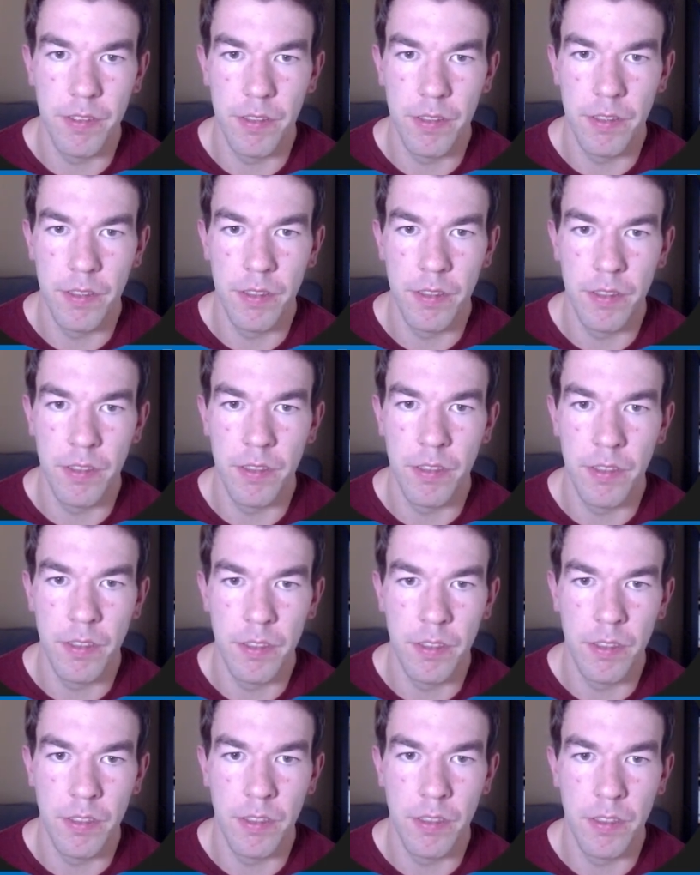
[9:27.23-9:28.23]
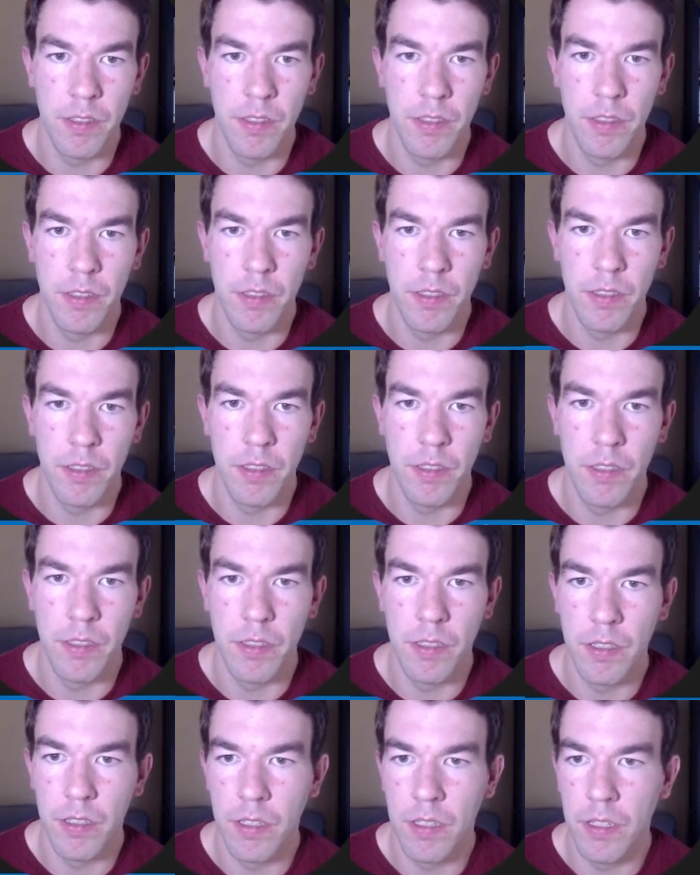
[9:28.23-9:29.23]

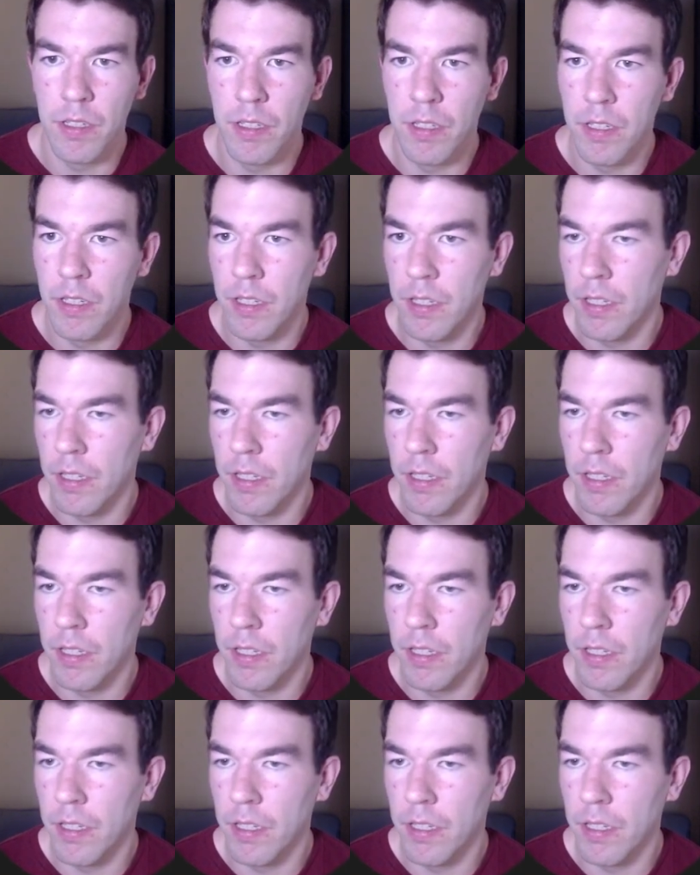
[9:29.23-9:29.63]
Nothing is said.